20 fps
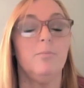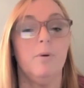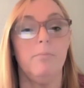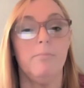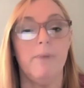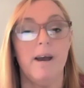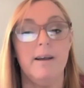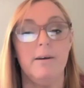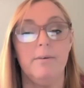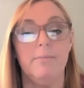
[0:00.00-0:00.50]
but
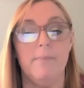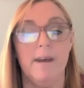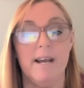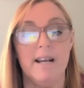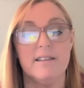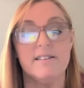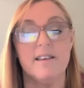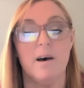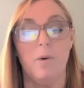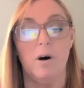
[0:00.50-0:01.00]
might
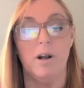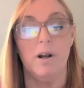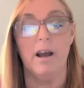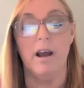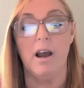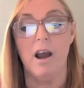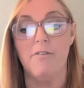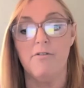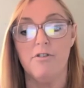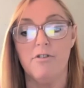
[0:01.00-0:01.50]
make someone
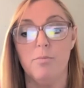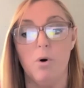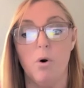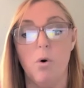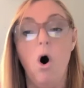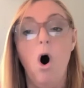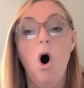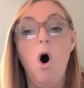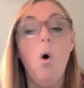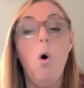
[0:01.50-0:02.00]

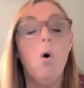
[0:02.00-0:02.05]
uncomfortable,